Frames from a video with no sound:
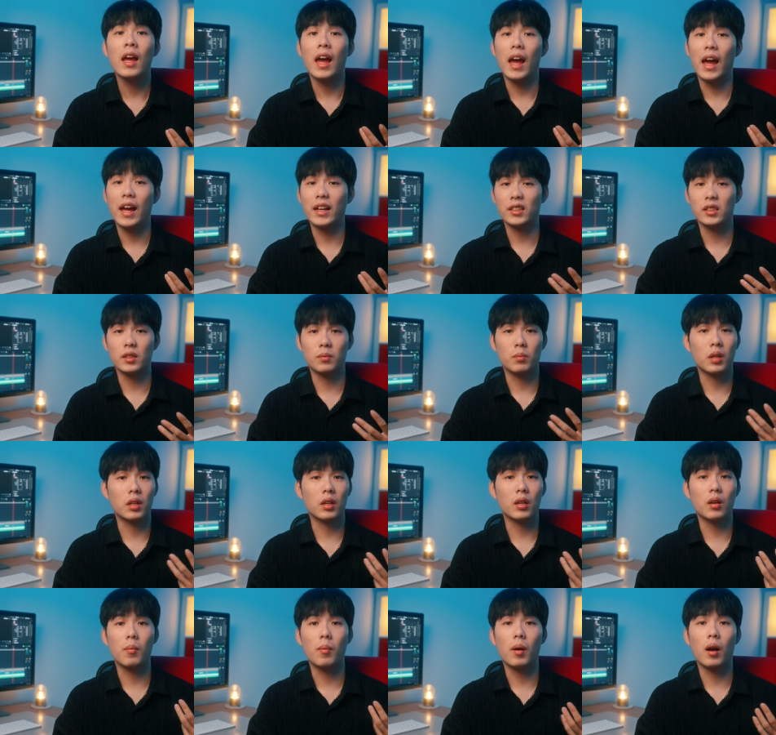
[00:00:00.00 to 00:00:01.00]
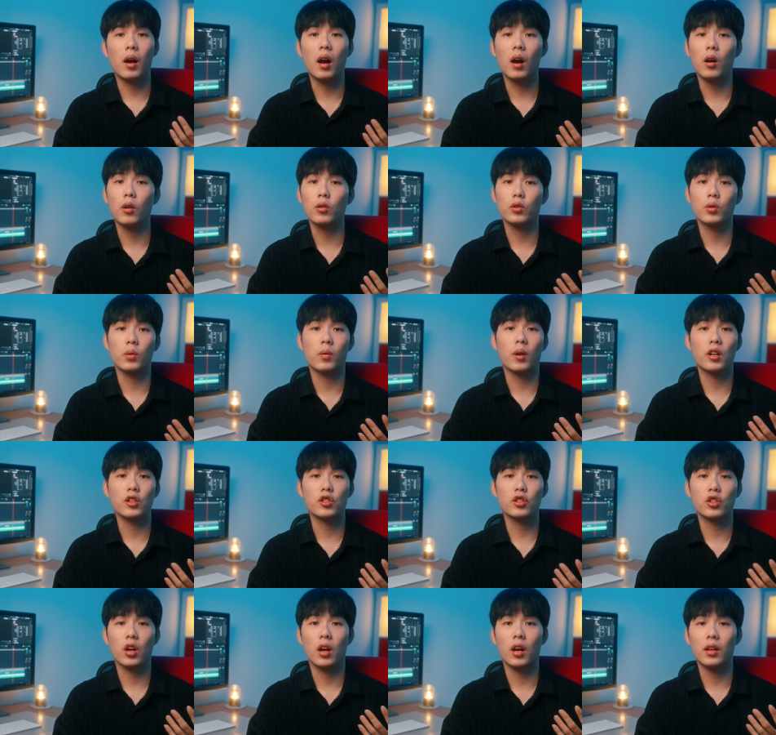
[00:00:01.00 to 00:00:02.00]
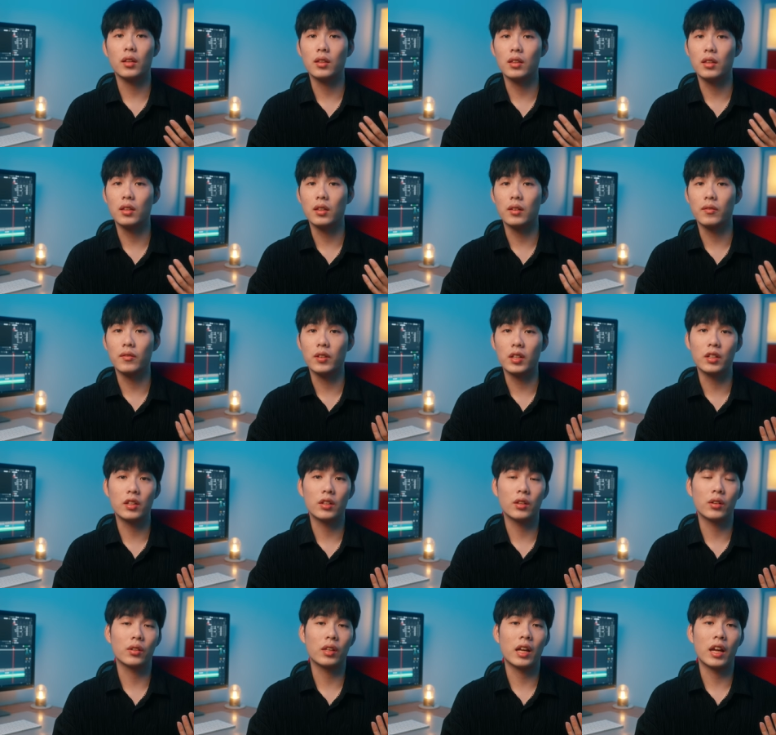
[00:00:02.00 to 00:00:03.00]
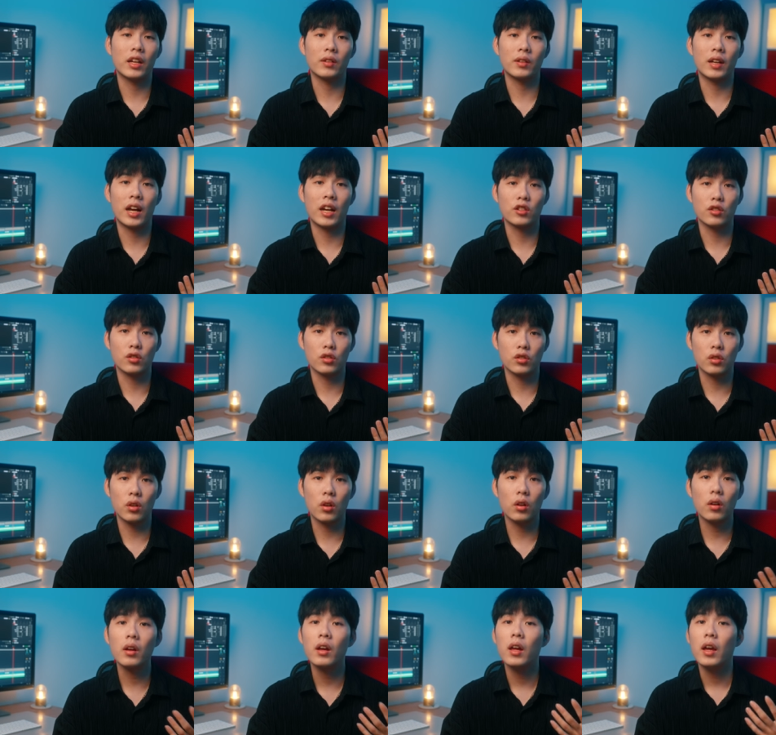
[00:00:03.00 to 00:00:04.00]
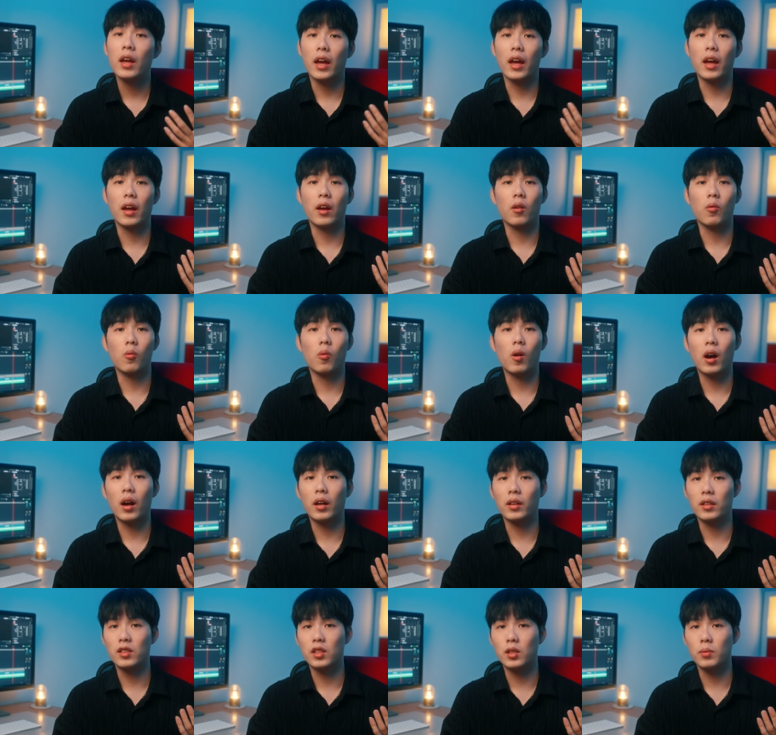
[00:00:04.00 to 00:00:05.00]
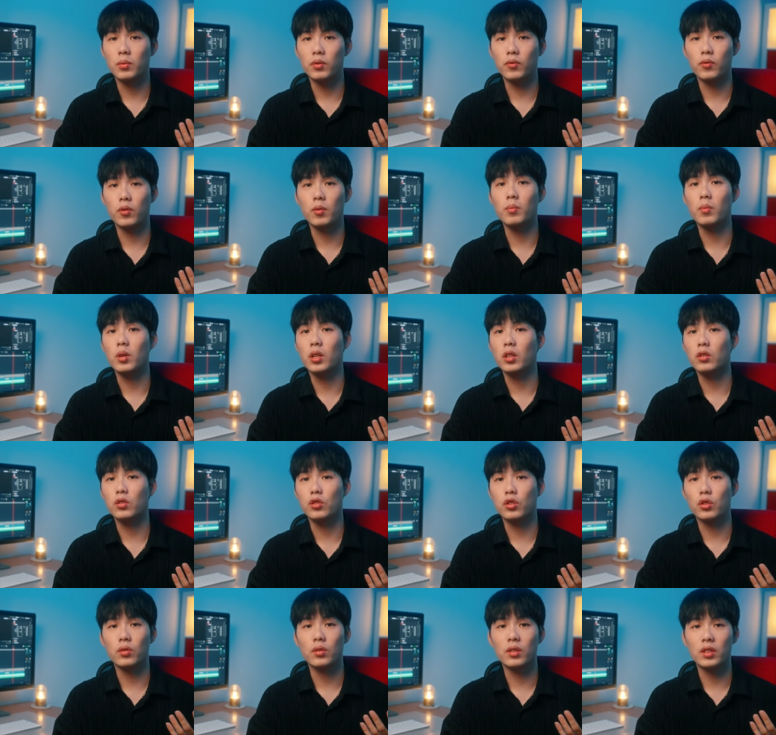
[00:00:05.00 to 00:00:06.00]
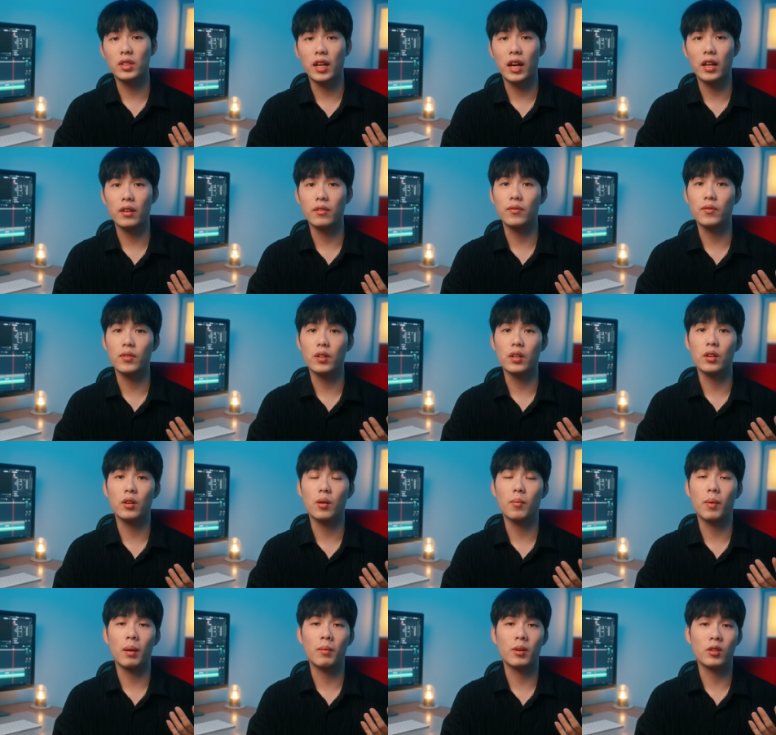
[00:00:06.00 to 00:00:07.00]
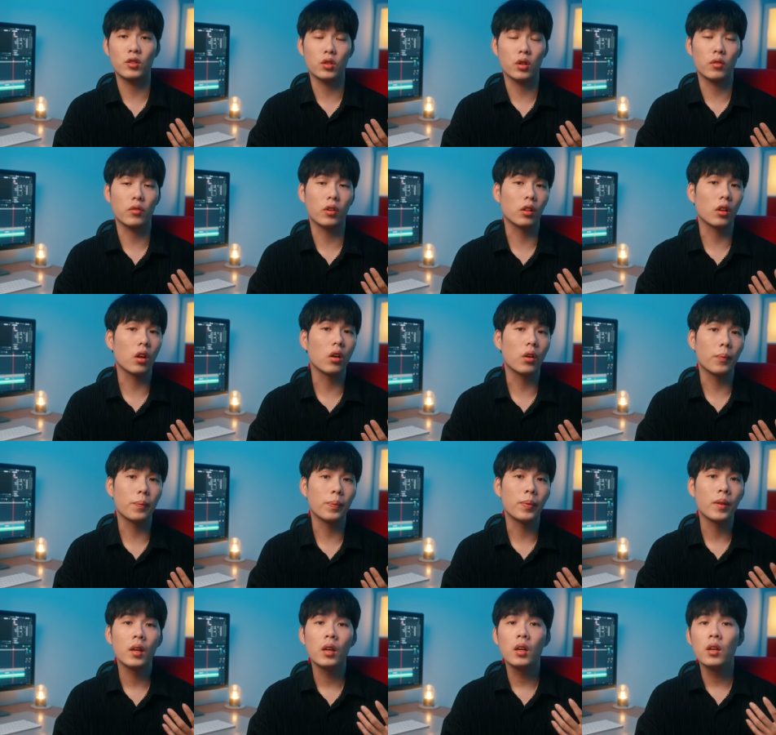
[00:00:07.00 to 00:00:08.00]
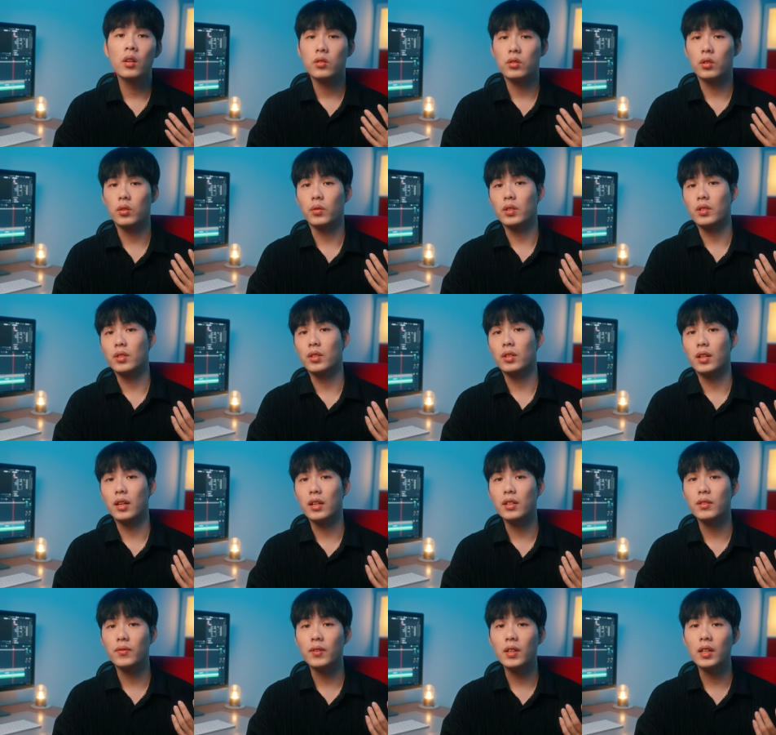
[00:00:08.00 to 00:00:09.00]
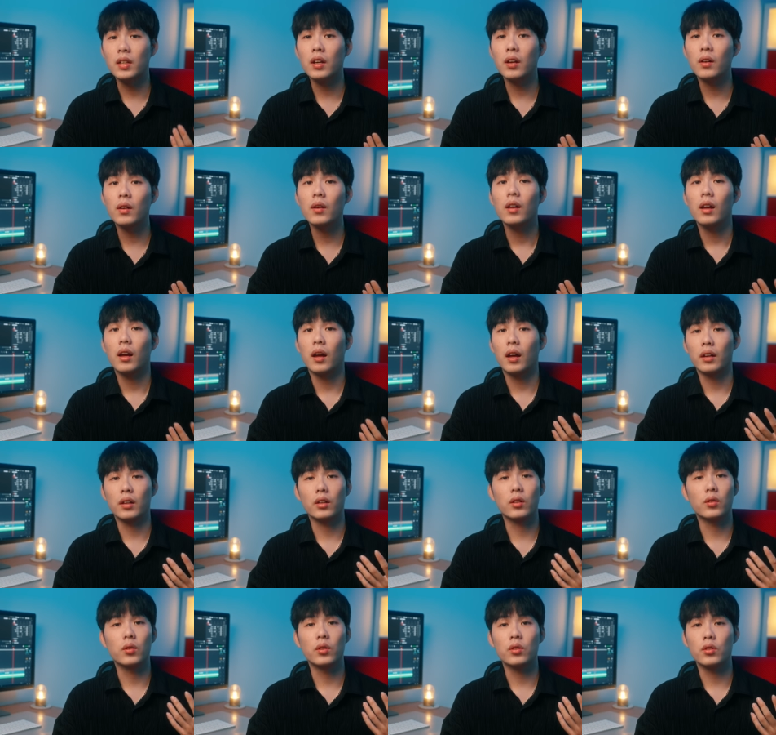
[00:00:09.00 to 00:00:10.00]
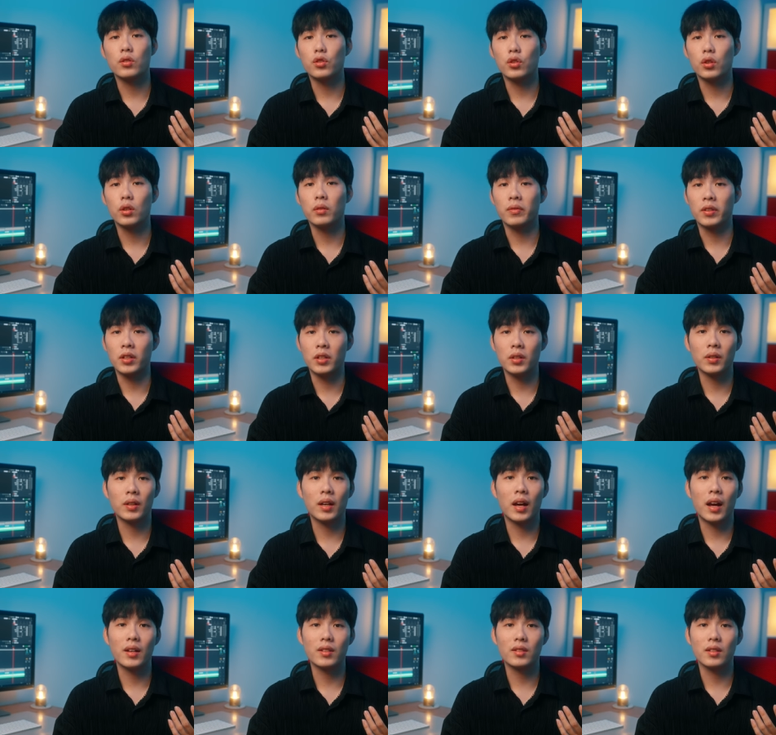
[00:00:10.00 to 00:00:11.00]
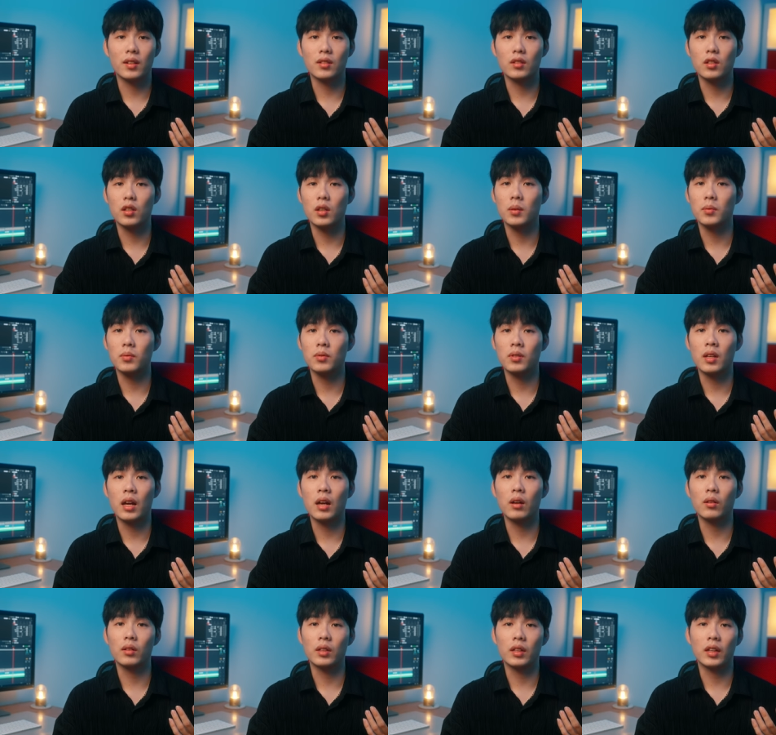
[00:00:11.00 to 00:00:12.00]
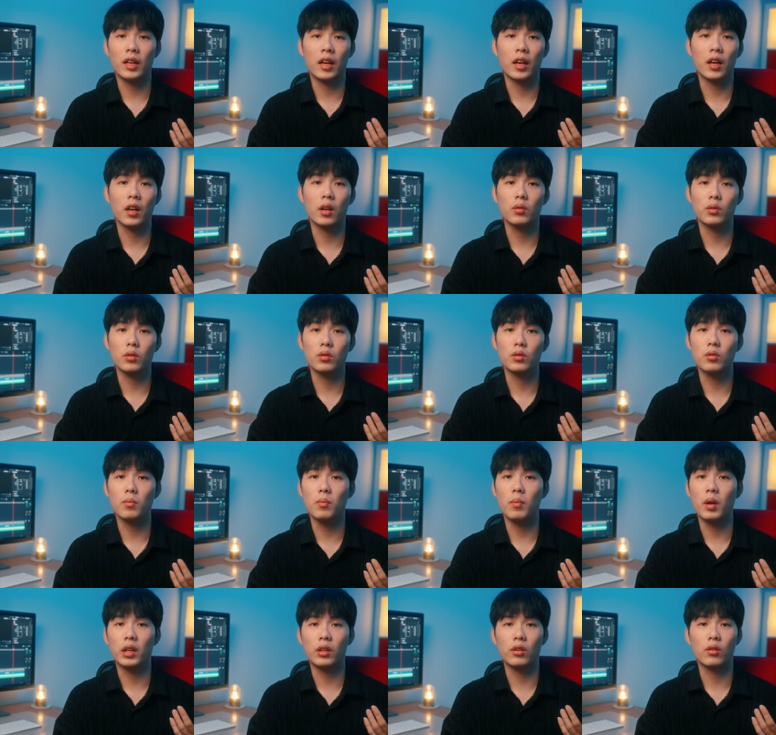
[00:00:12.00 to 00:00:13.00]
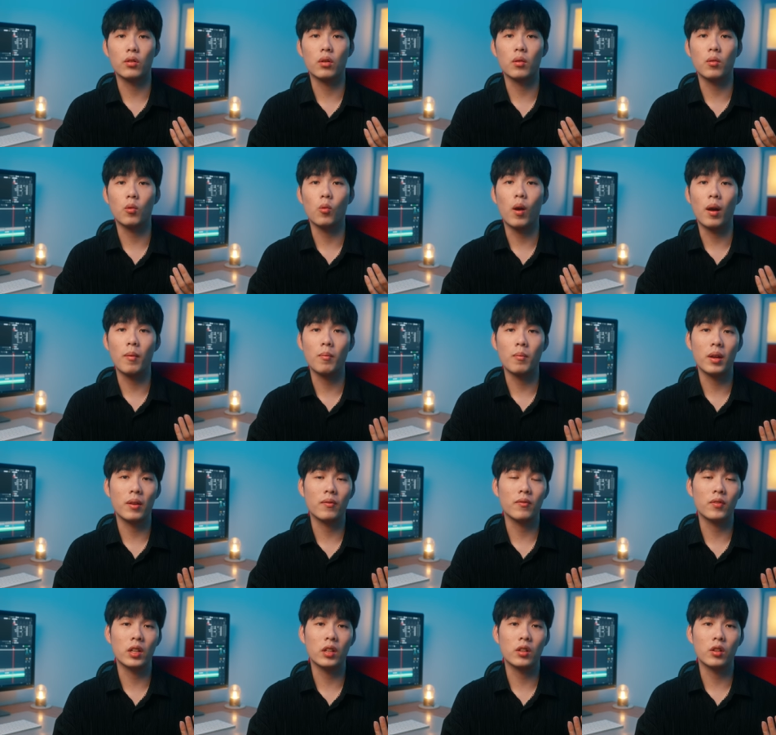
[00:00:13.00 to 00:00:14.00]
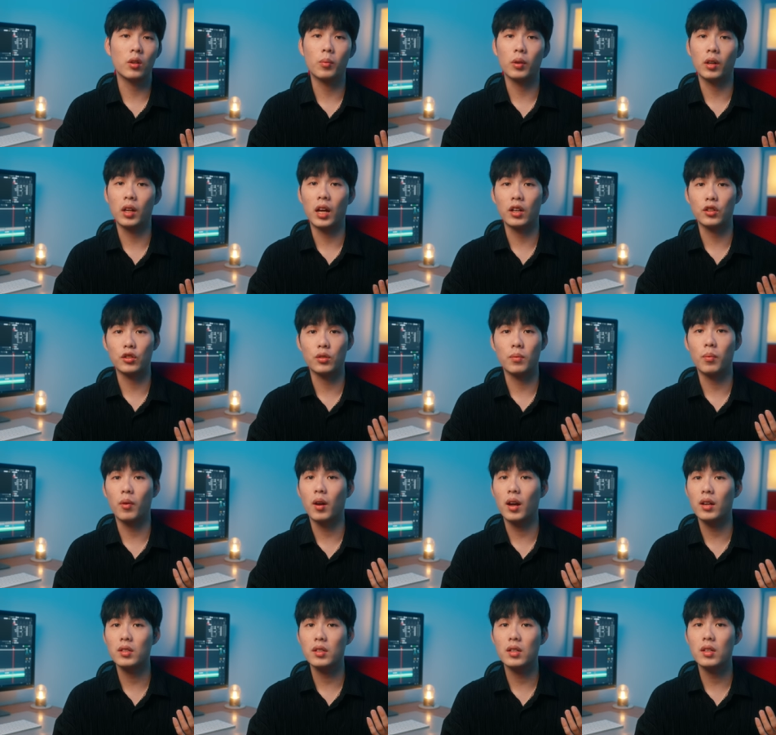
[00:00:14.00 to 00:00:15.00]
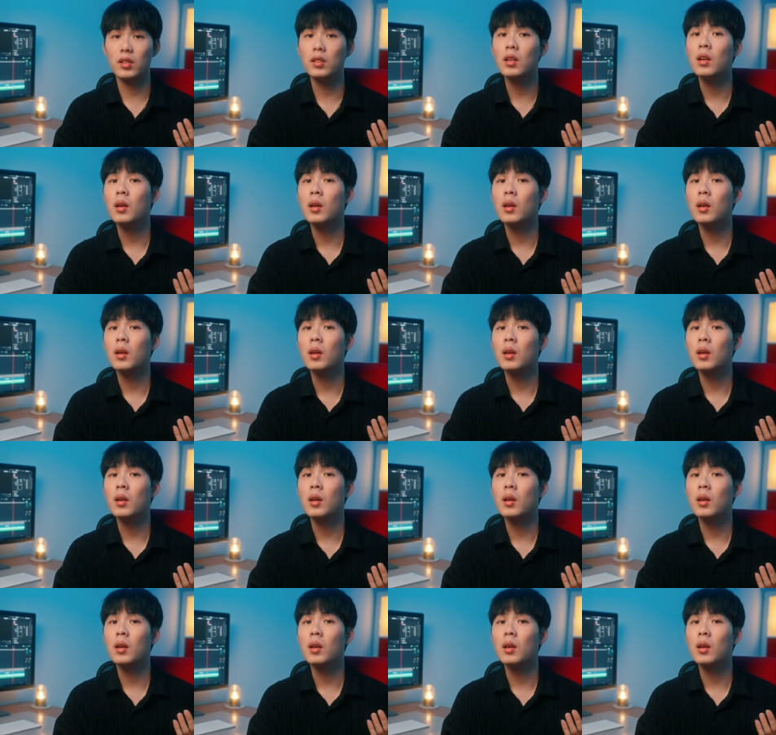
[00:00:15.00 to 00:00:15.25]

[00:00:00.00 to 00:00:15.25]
asking me about how do I shot the video that you guys just saw and what are the tips for me to shoot this kind of video by myself alone. So in today's video, I'm going to share with you guys some tips not only can help you to make your one-man video production process